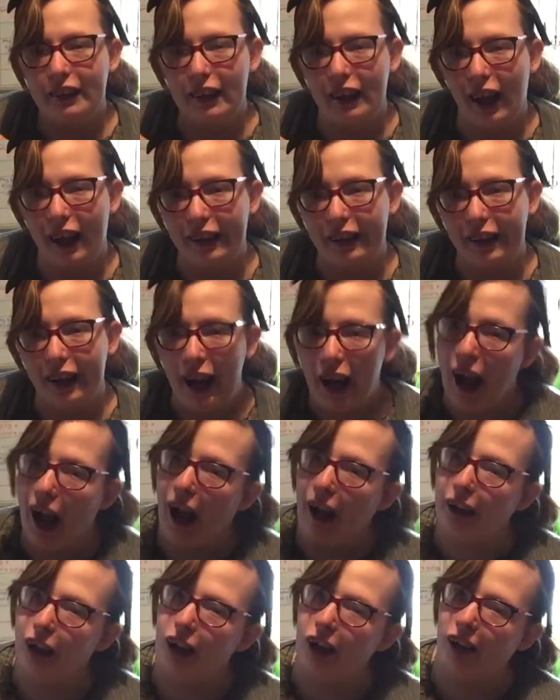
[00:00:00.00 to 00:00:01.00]
Nanny
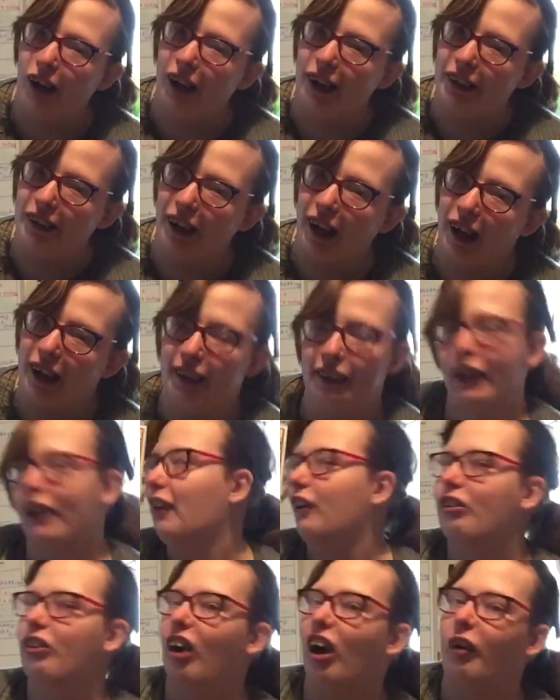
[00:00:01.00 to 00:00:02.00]
and Granddad.
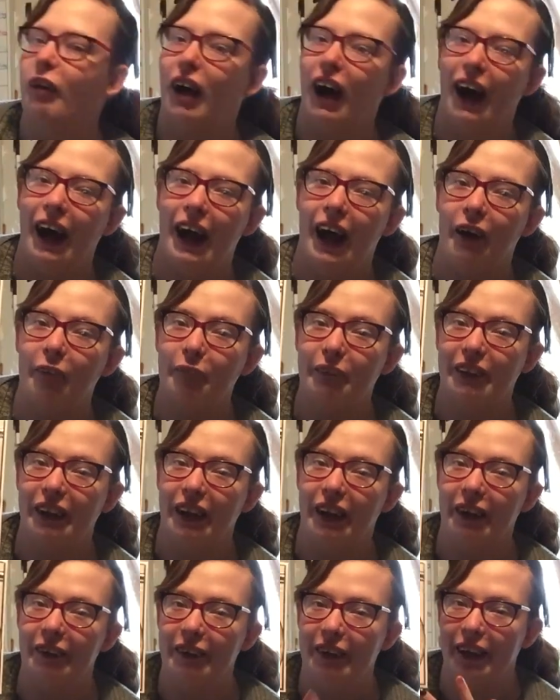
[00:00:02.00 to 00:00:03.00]
So I
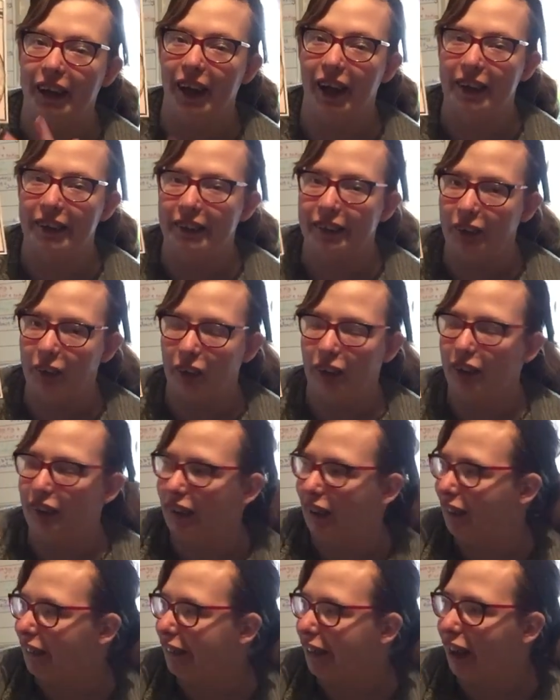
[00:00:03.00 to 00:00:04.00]
absolutely adore
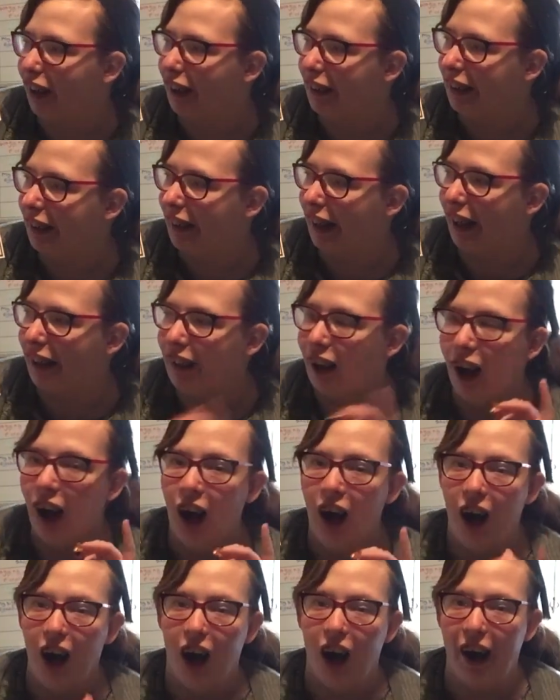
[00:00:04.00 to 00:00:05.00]
this card again.
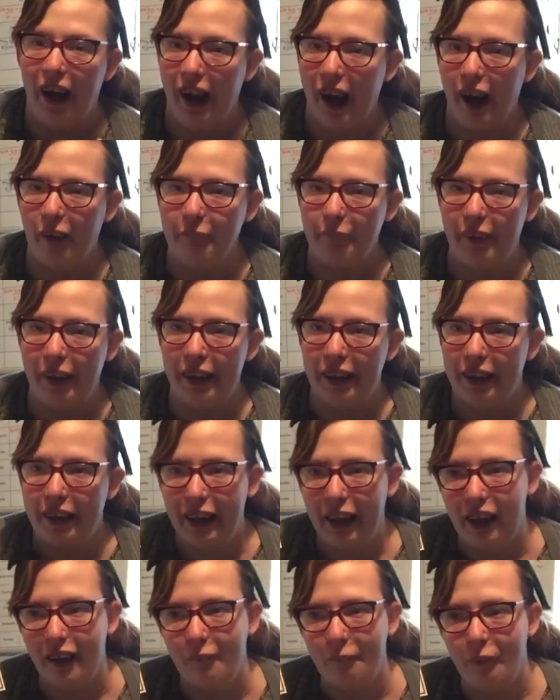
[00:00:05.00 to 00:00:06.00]
I am going
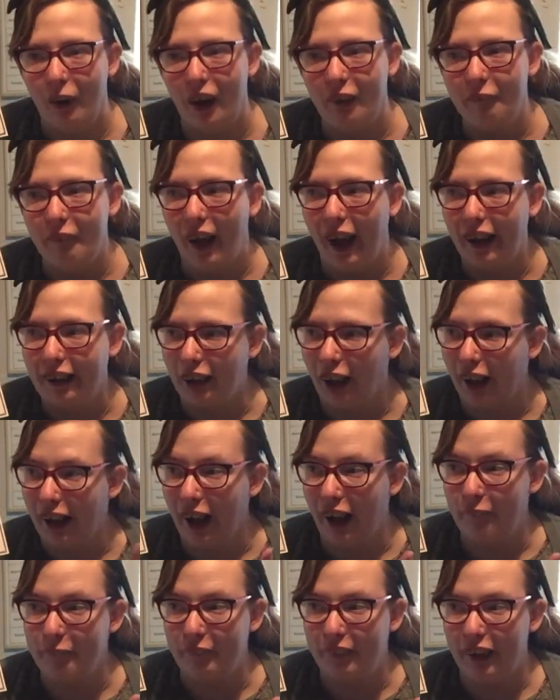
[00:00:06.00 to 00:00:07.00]
to keep them and I
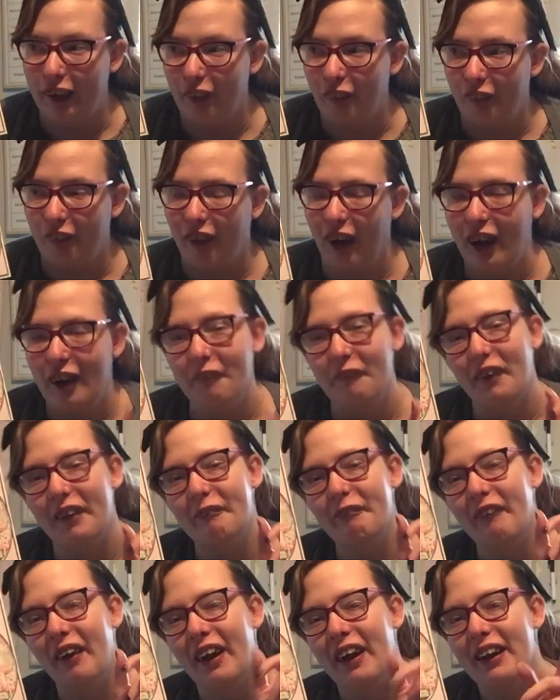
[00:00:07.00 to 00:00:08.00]
am going to frame
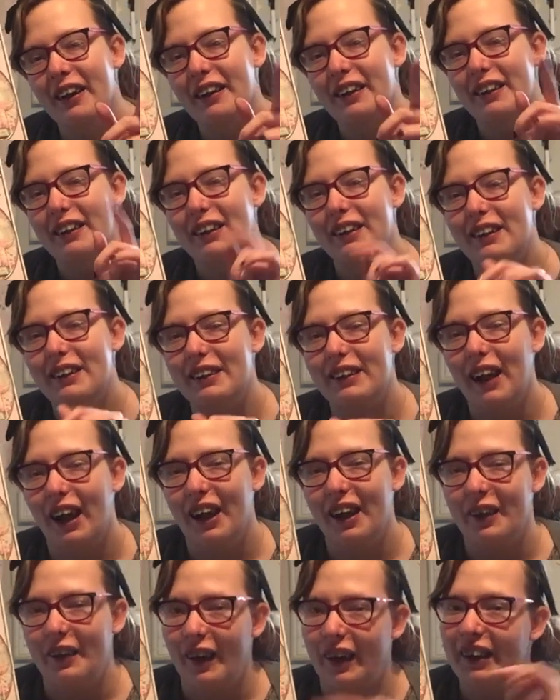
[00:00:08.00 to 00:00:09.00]
them.
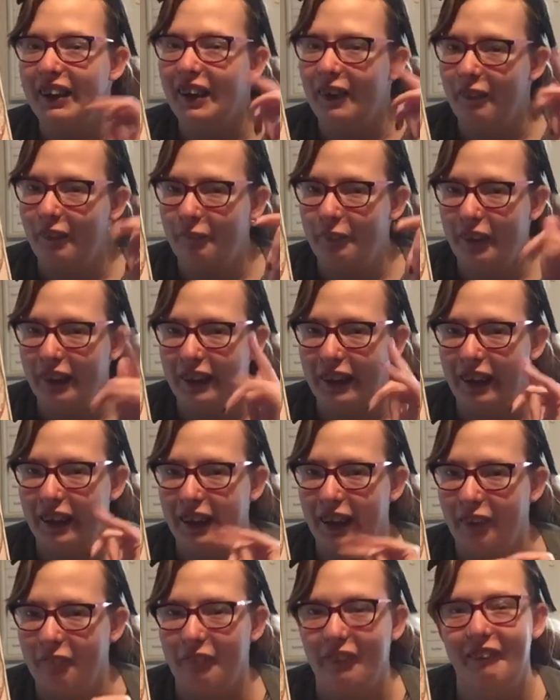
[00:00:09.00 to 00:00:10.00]
So you will be
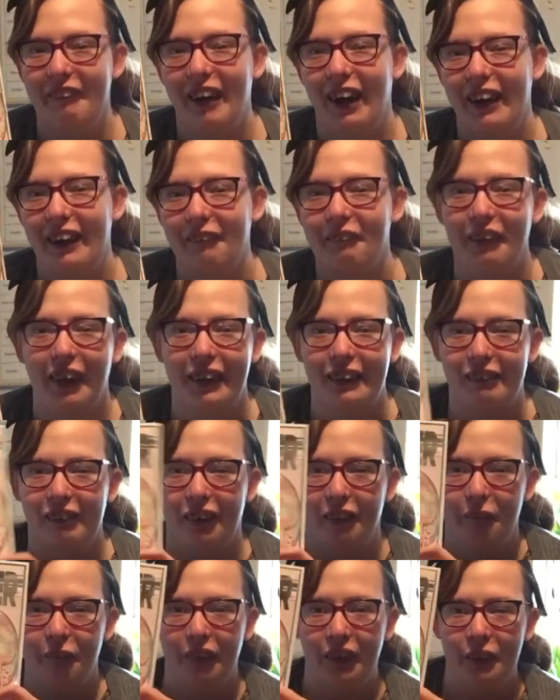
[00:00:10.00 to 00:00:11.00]
seeing them around the
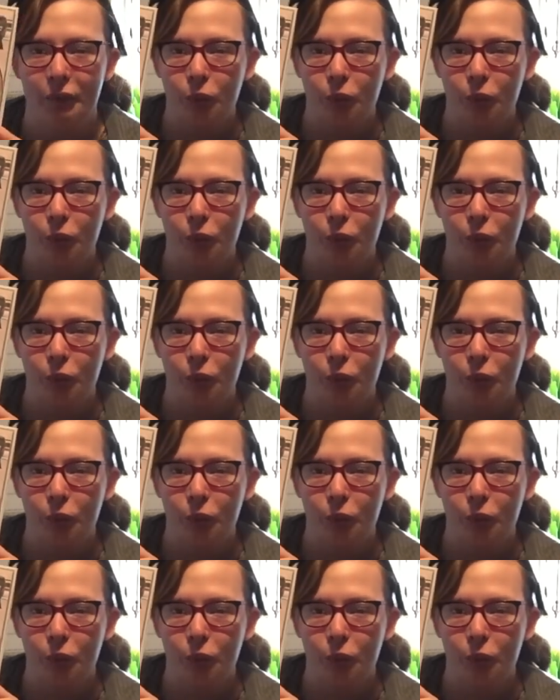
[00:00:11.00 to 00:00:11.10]
bedroom.